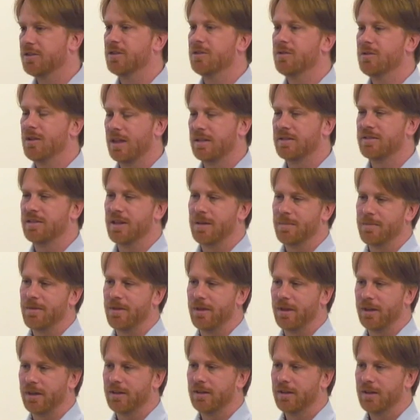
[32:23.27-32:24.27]
to do that same
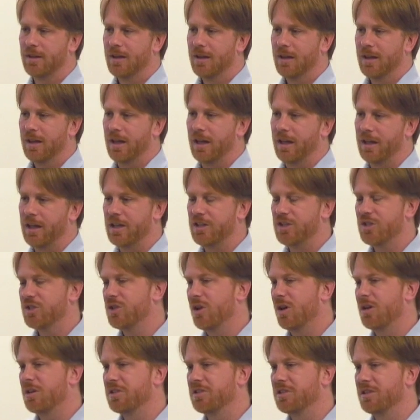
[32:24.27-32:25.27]
thing. Uh, it
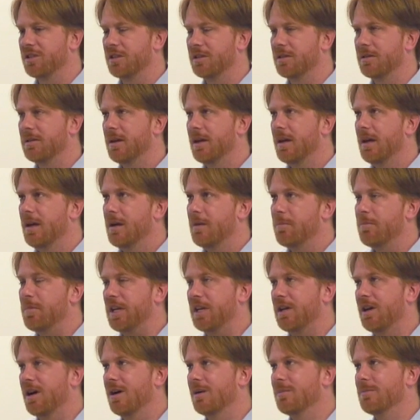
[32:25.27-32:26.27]
just honestly
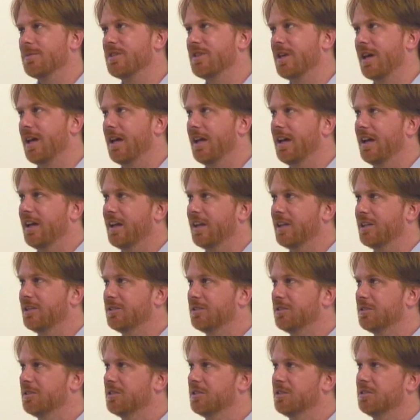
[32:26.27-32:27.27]
becomes a
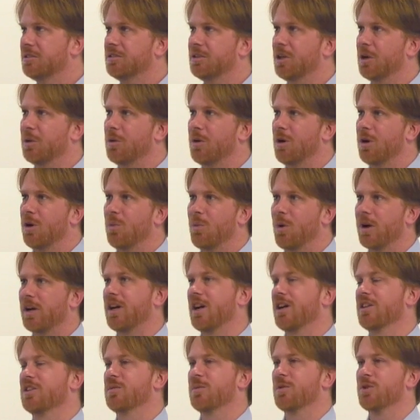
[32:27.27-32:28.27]
you know,
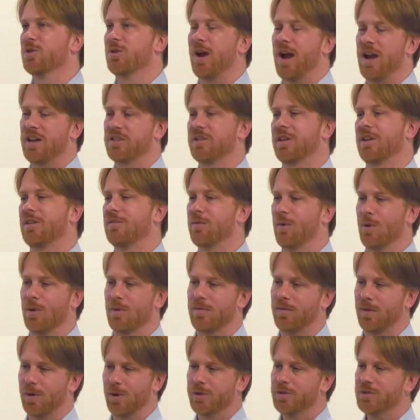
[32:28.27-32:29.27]
what customers are asking
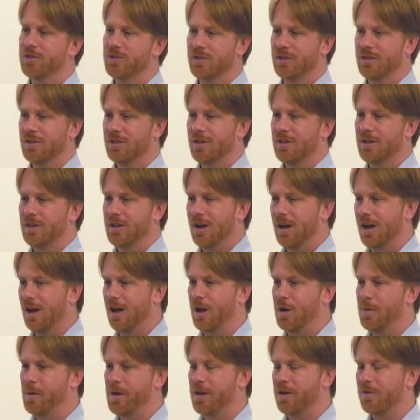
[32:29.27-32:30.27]
for first.
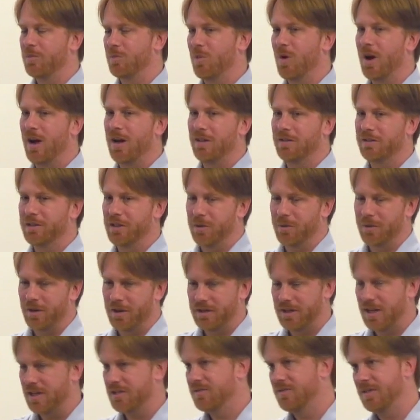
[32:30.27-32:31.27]
Um, and while you know,
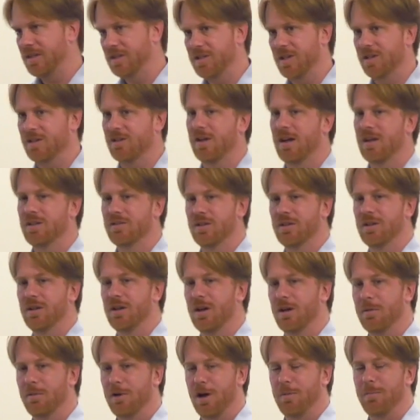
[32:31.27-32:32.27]
yes, vCenter has a,
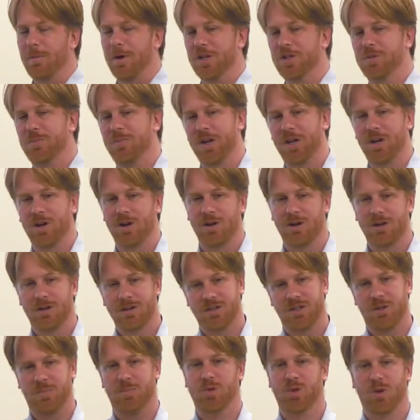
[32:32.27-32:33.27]
a, much
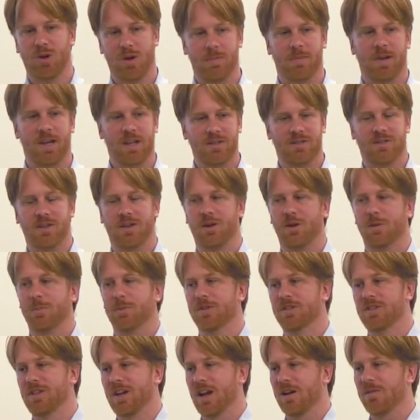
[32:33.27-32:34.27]
bigger deploy base than
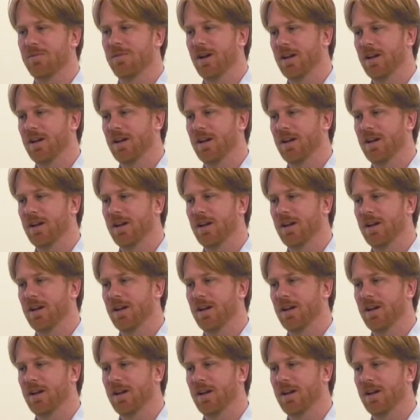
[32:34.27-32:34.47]
OpenStack